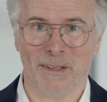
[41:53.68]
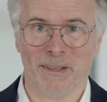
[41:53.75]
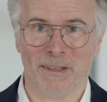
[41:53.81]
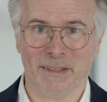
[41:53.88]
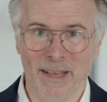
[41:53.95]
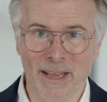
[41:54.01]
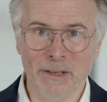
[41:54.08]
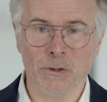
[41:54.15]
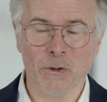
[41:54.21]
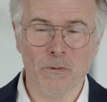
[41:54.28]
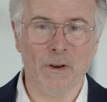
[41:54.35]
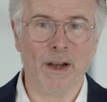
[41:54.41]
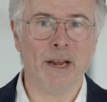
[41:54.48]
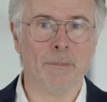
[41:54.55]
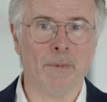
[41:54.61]
Thank you
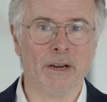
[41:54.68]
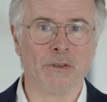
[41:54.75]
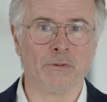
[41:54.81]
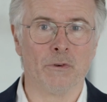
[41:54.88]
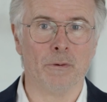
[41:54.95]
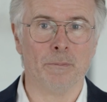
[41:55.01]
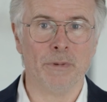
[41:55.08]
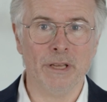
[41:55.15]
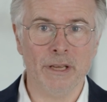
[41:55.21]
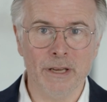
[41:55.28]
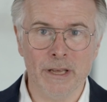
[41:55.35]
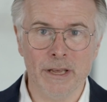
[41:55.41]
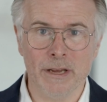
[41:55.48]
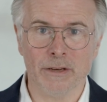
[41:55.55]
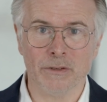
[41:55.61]
very much for being
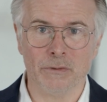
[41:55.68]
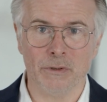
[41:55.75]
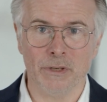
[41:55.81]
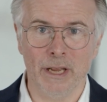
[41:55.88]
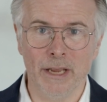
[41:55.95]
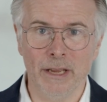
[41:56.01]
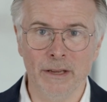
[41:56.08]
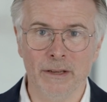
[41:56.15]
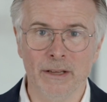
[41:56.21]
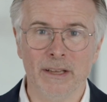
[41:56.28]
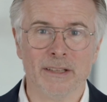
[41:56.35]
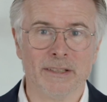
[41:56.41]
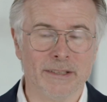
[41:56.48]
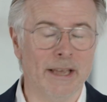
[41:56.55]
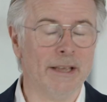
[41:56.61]
here today.
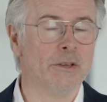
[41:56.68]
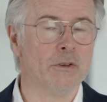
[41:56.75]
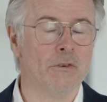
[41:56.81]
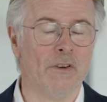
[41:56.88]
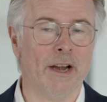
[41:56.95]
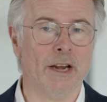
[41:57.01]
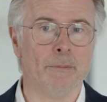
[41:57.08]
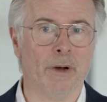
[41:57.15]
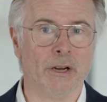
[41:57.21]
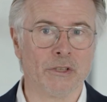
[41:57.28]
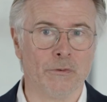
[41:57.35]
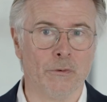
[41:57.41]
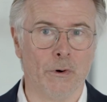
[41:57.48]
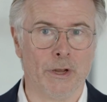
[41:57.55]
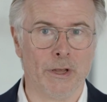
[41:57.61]
Thank you very
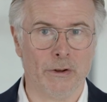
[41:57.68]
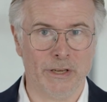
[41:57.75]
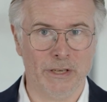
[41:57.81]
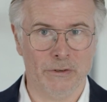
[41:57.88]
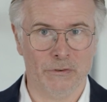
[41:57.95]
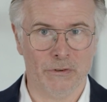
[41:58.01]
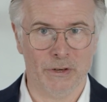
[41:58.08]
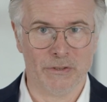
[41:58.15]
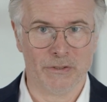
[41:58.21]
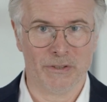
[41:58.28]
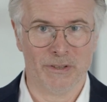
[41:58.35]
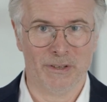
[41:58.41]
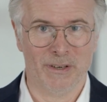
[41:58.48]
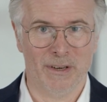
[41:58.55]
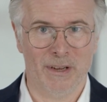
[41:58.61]
much for your
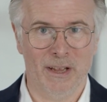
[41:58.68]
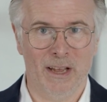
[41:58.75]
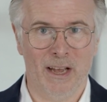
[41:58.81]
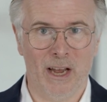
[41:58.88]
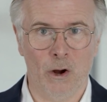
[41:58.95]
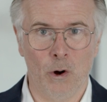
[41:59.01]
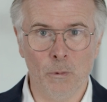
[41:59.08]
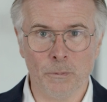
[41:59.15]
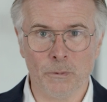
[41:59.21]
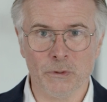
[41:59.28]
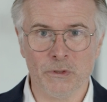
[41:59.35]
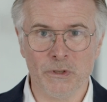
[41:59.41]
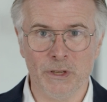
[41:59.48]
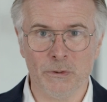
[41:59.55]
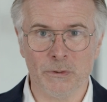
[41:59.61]
interest. I hope to
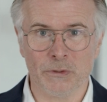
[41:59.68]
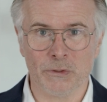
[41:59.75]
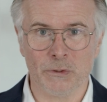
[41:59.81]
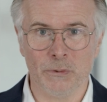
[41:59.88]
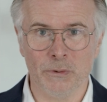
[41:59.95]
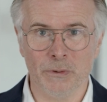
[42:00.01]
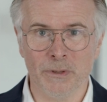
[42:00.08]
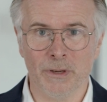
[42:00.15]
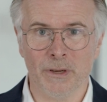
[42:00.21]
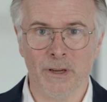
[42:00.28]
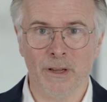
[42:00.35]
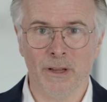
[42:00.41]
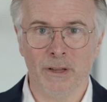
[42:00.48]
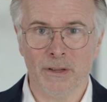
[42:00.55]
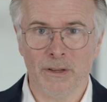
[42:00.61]
see you soon.
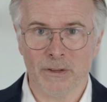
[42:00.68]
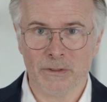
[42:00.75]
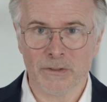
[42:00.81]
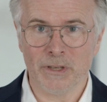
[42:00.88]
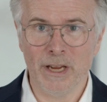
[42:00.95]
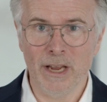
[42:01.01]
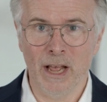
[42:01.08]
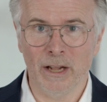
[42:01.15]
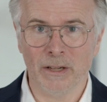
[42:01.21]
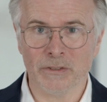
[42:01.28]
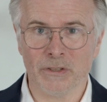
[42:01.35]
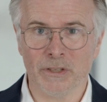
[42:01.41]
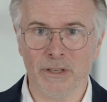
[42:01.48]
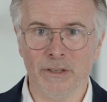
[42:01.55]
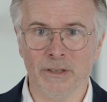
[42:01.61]
Stay
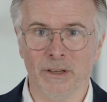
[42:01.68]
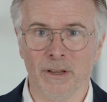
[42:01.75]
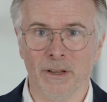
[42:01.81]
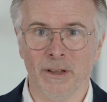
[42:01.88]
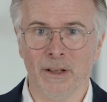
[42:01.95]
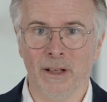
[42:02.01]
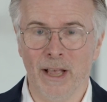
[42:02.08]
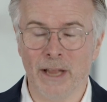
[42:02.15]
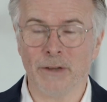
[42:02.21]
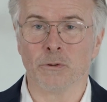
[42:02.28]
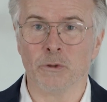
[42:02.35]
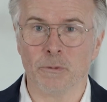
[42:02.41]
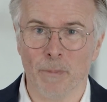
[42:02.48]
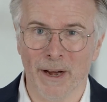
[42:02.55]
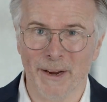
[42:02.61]
healthy and
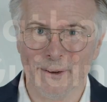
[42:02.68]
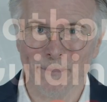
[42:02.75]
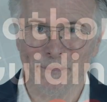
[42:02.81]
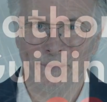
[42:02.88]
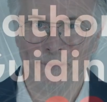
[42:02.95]
goodbye.